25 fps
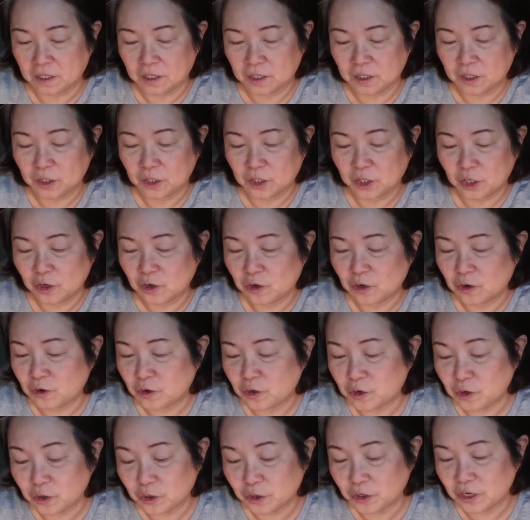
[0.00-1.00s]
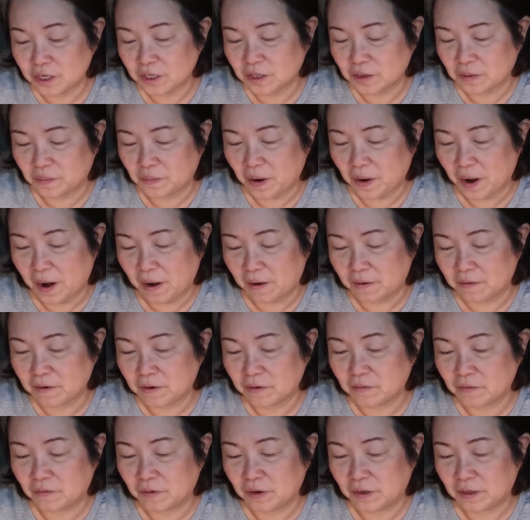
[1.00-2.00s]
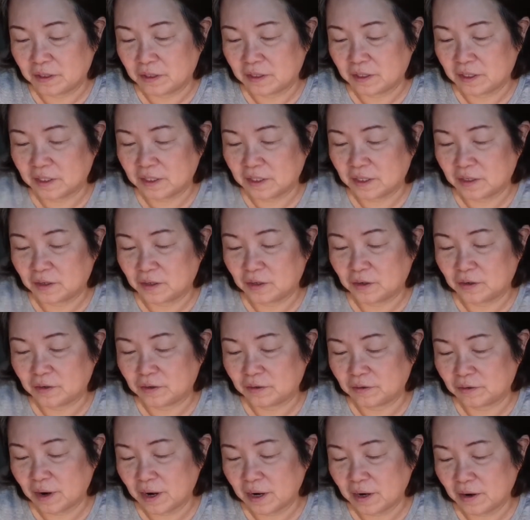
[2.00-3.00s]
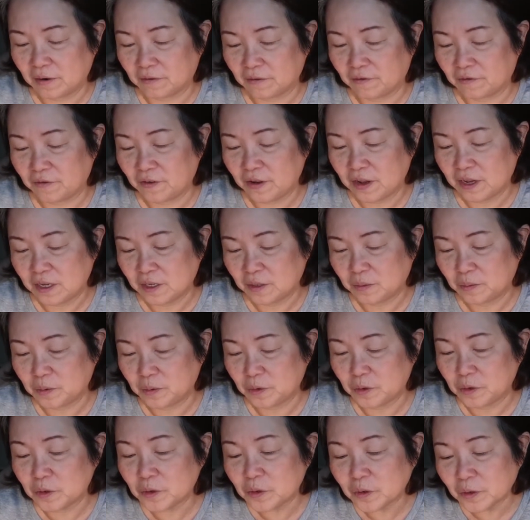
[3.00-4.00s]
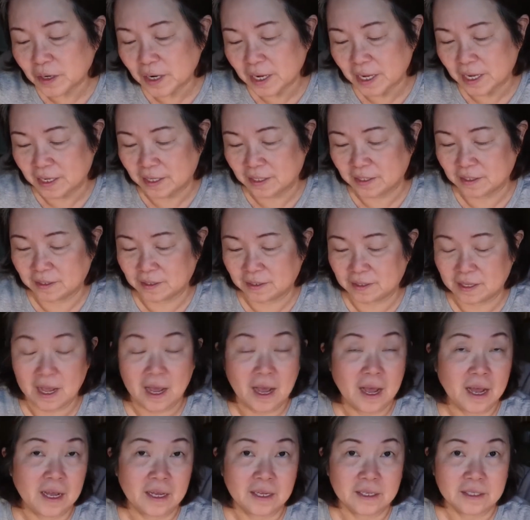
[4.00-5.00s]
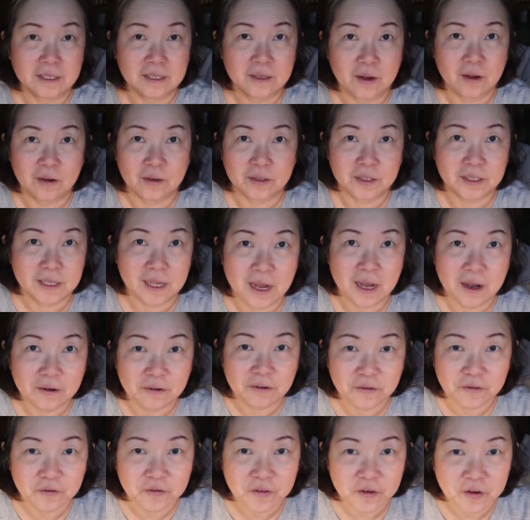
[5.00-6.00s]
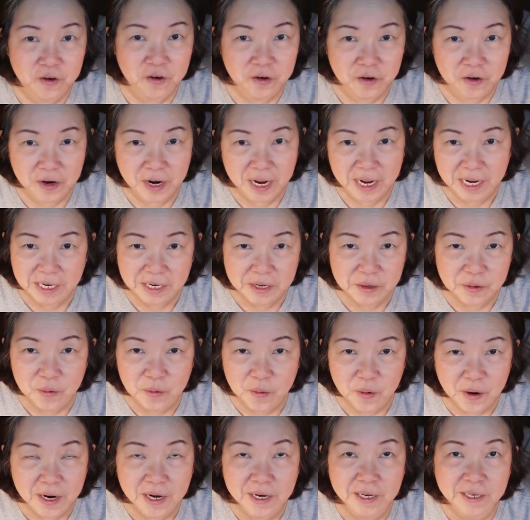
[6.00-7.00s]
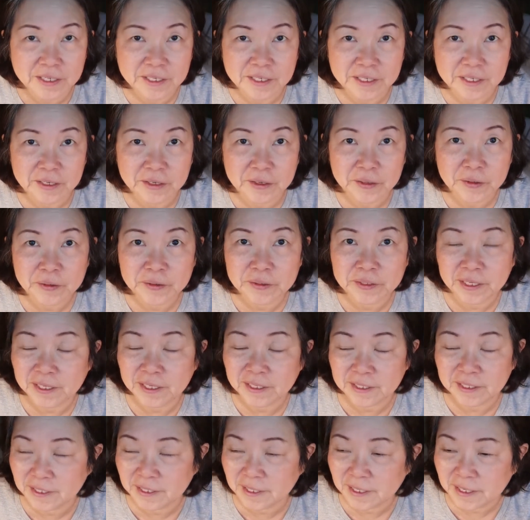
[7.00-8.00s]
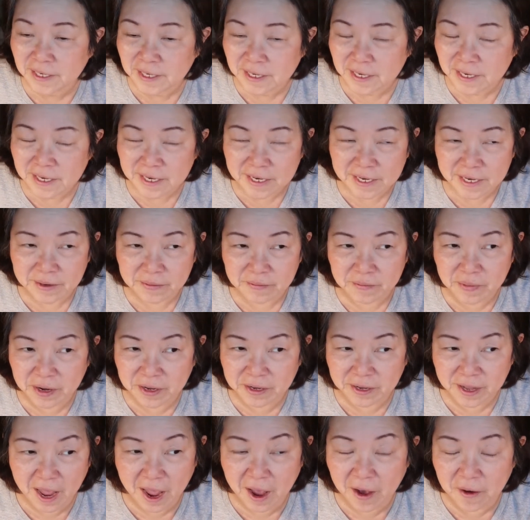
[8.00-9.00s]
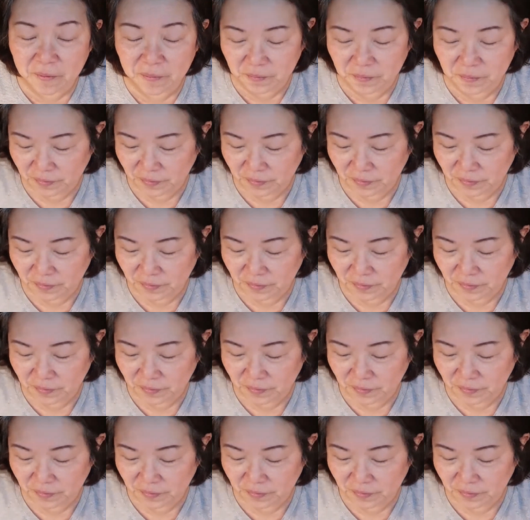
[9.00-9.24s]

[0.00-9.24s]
So usually the parent will, write on Facebook and ask or scout for anyone, that might help.